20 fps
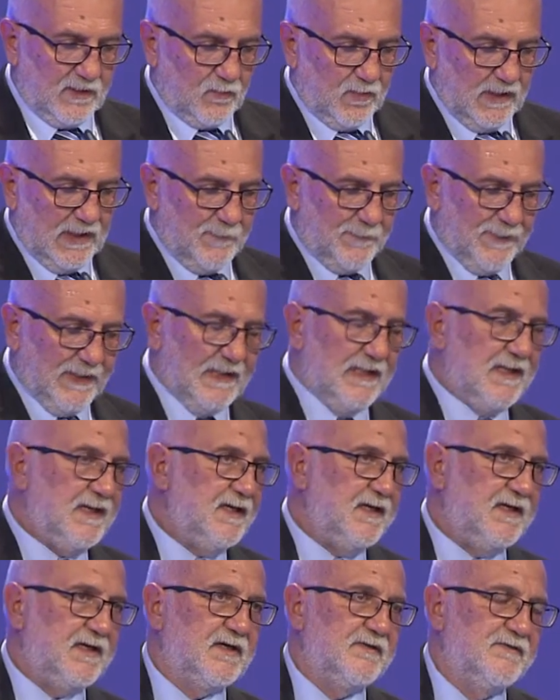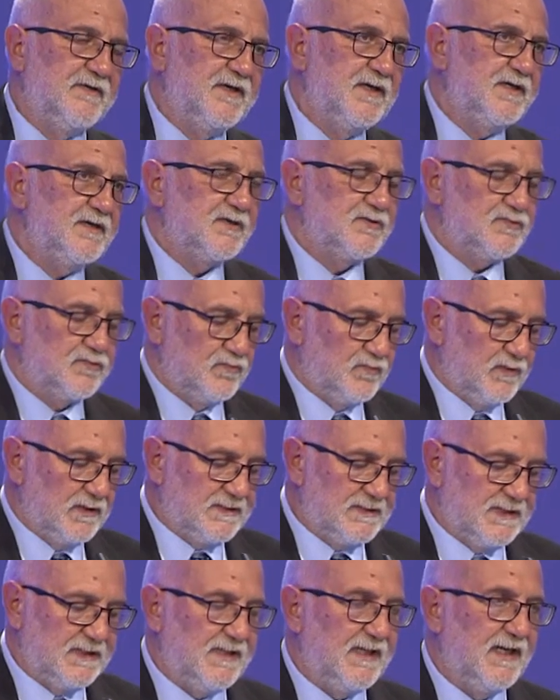are connected to
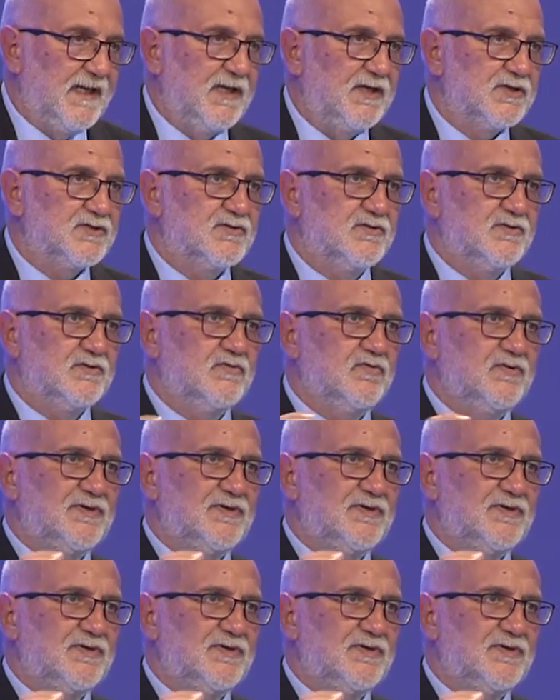the DNA